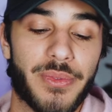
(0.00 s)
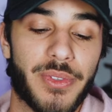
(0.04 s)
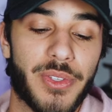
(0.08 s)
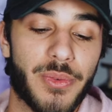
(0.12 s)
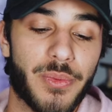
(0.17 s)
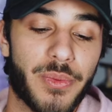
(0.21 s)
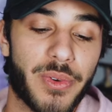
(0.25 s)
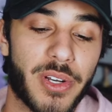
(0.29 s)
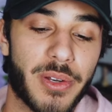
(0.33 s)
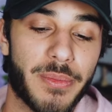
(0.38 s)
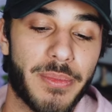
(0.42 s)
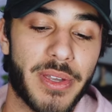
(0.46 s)
You
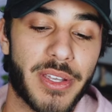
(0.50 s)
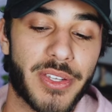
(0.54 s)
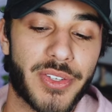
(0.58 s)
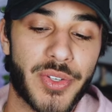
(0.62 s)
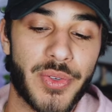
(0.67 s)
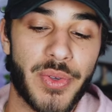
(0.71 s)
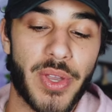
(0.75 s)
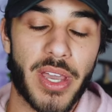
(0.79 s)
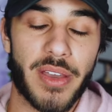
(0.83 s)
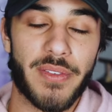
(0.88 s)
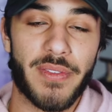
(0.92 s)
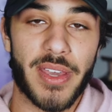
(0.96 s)
want to make sure
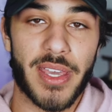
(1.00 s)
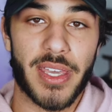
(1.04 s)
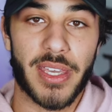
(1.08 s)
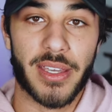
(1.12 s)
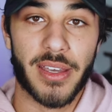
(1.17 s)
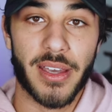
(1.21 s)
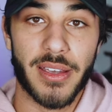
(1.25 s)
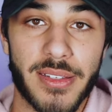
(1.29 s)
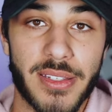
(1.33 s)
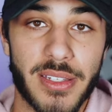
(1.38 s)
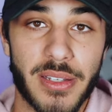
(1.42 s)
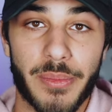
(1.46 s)
you have a
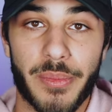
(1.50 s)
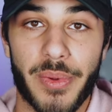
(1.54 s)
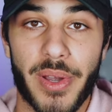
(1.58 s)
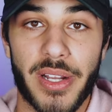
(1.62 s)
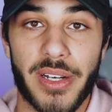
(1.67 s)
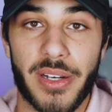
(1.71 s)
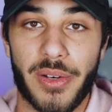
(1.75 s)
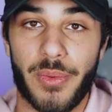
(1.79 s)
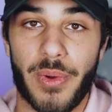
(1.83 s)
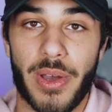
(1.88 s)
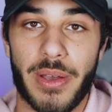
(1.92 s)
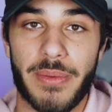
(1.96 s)
custom
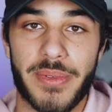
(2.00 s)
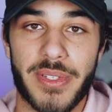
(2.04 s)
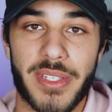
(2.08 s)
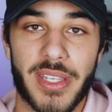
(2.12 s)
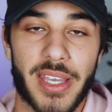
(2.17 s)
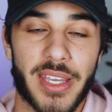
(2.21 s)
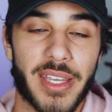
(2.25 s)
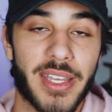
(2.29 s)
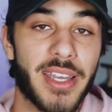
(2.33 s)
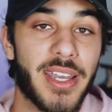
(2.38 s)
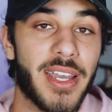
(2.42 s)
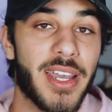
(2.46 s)
branded
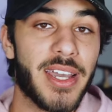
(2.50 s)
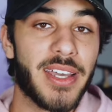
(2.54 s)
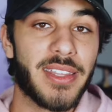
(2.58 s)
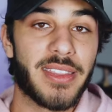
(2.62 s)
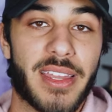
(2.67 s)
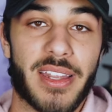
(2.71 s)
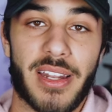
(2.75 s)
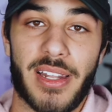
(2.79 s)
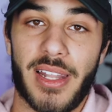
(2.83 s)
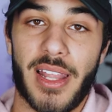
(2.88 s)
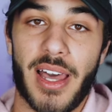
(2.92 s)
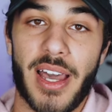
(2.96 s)
website
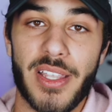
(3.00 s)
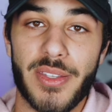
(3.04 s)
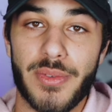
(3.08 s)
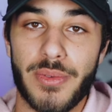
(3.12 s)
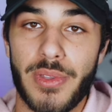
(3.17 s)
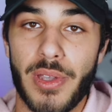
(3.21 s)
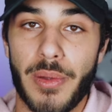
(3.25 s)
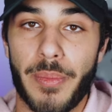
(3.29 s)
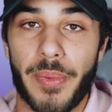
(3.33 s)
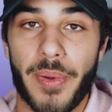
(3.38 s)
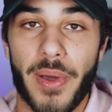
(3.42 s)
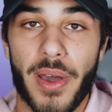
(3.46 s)
that aligns with
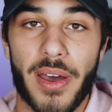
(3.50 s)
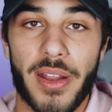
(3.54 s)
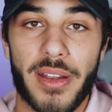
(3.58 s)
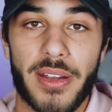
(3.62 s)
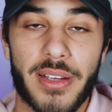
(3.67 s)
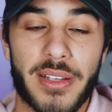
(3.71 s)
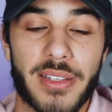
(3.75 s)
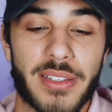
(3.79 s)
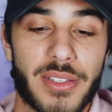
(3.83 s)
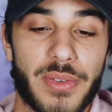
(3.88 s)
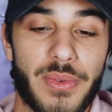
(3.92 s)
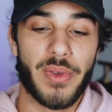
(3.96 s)
your products.